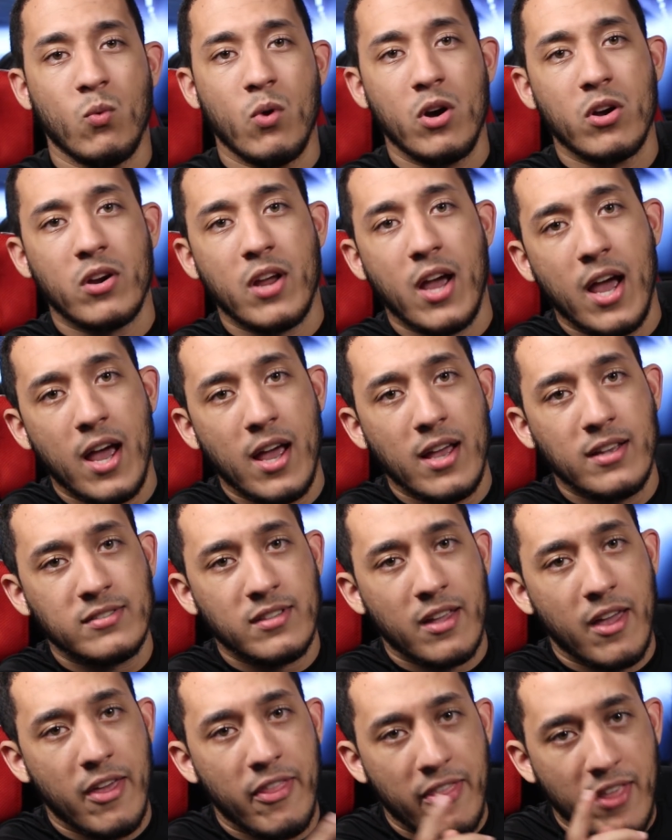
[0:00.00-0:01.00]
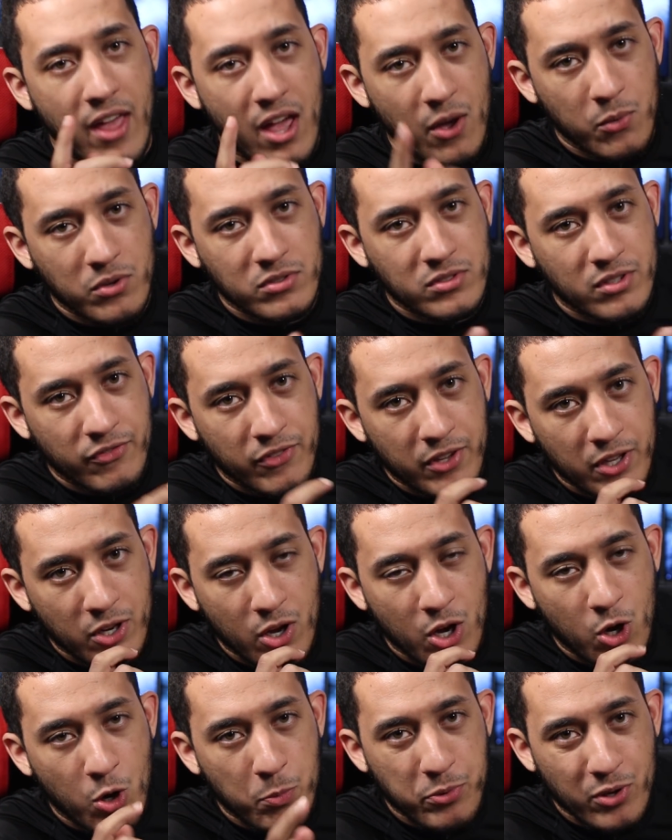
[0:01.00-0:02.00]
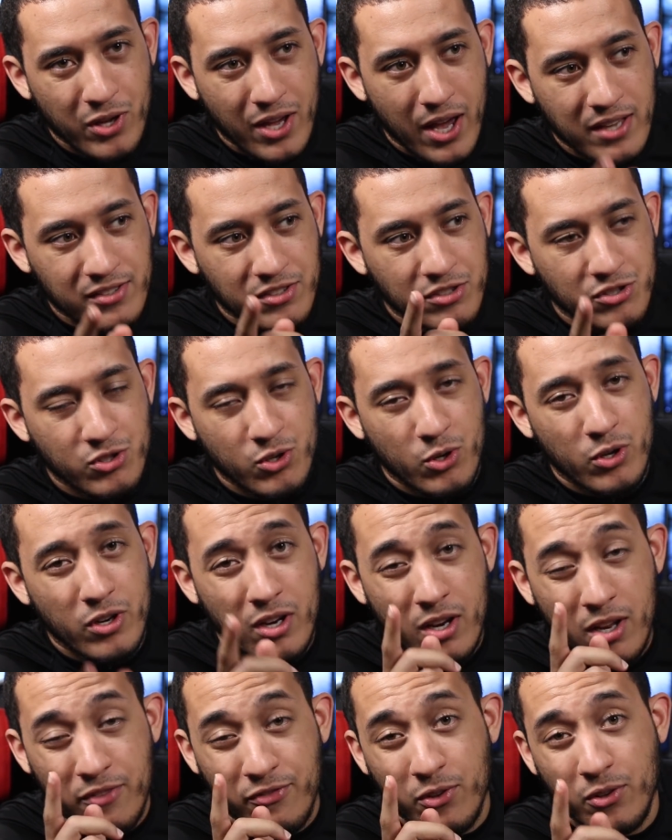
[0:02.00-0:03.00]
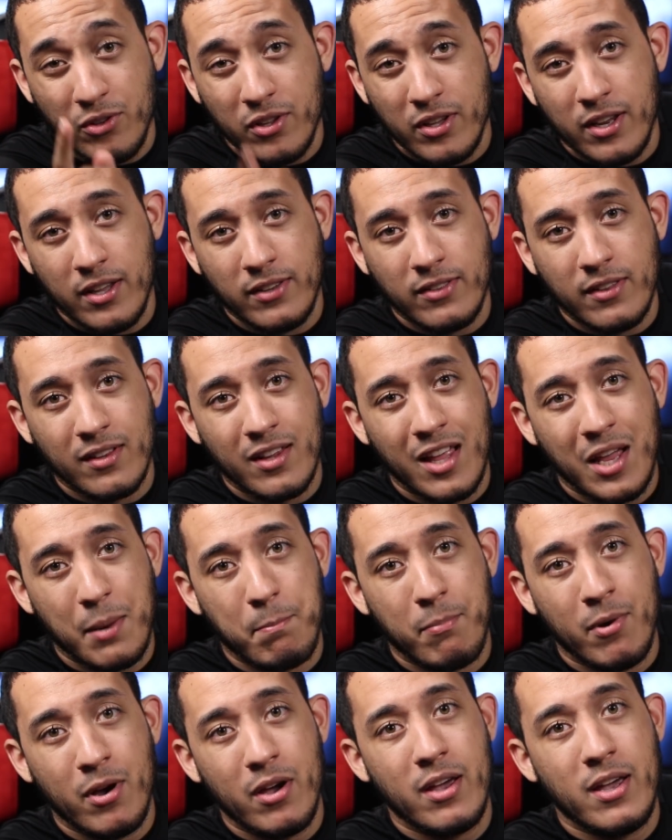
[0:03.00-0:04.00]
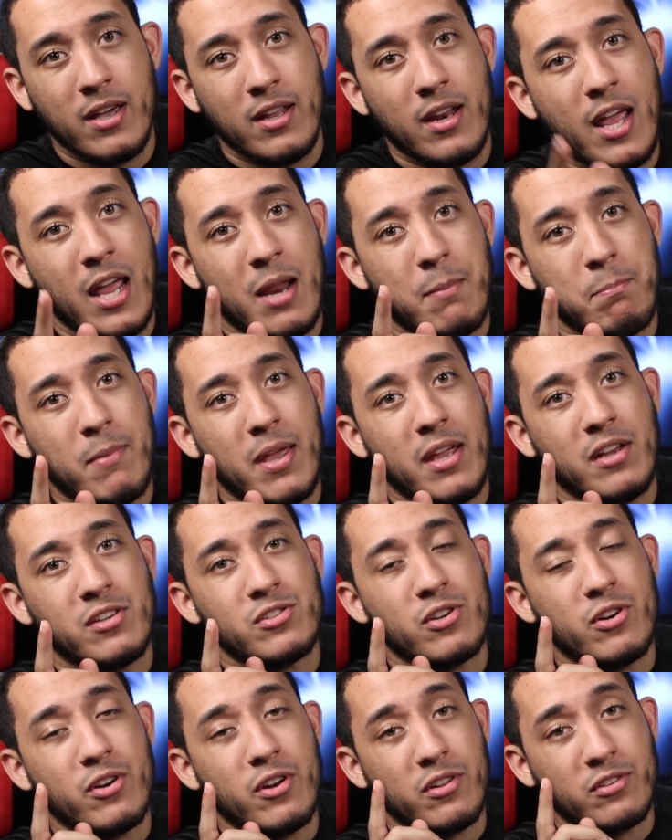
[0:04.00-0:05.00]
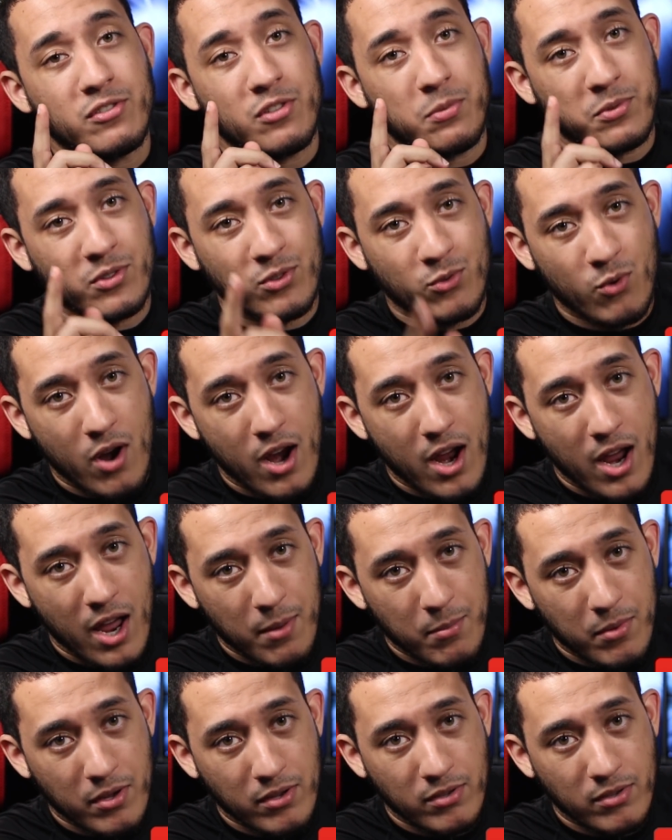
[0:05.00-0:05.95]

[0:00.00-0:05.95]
Well guys, that was the video. I hope you guys enjoyed it. If you did, hit the like button and make sure to subscribe.